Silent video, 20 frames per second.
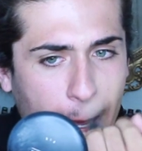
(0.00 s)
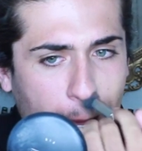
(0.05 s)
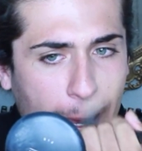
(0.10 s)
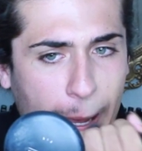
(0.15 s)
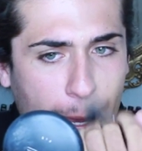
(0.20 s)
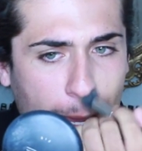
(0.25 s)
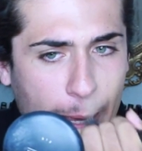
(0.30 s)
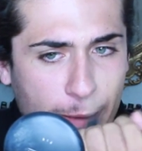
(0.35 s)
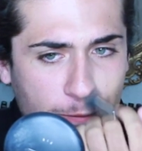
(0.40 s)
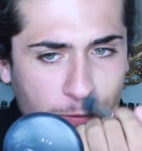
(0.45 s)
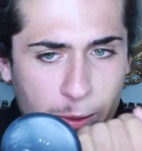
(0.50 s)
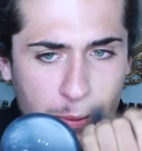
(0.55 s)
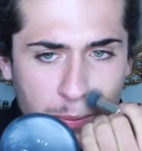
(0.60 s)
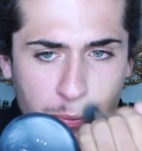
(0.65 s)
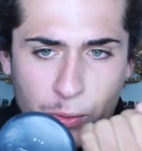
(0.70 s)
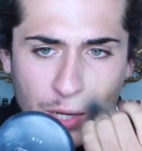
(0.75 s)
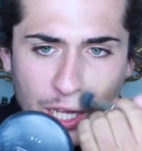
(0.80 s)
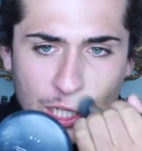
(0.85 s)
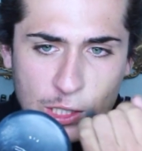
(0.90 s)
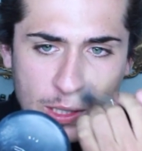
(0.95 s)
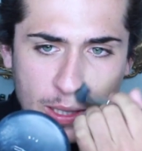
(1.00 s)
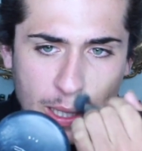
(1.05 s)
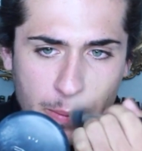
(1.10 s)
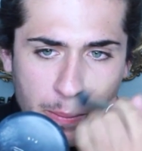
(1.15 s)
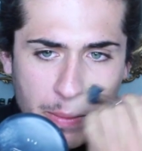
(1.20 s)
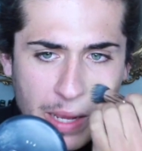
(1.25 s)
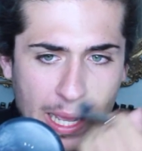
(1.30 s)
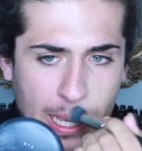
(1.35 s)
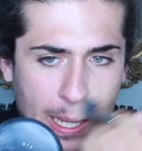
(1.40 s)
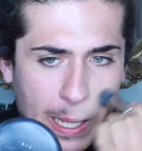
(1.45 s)
I have the impression
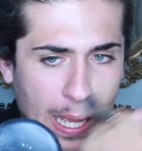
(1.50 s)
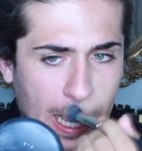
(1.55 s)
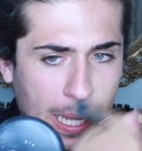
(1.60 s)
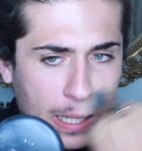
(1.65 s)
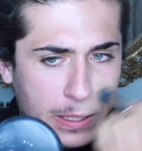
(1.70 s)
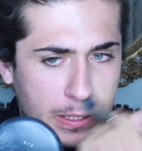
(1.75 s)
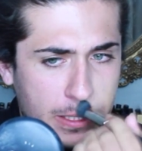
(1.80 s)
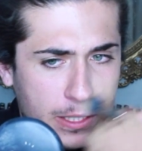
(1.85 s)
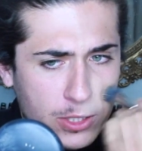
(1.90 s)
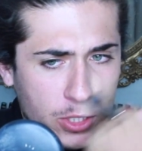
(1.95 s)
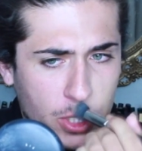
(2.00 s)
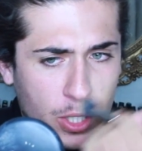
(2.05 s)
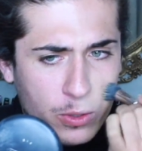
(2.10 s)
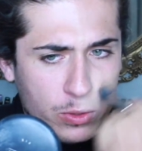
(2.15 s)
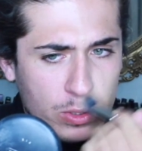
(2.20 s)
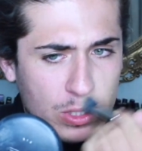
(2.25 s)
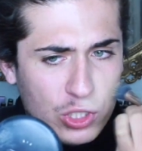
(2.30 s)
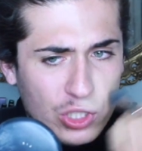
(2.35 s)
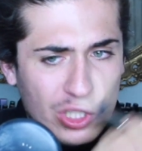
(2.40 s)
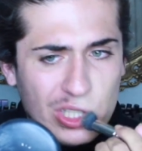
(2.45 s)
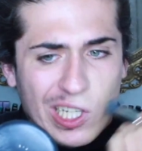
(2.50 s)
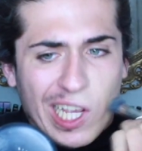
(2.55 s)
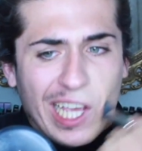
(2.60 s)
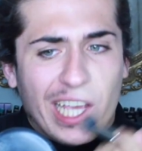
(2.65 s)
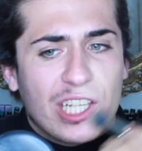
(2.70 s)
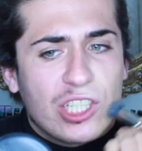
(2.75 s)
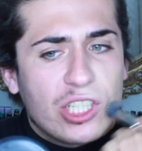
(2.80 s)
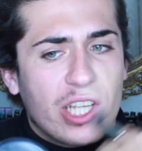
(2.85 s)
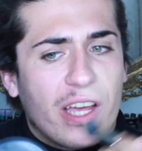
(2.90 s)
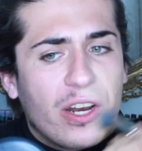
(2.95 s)
that my undertones change.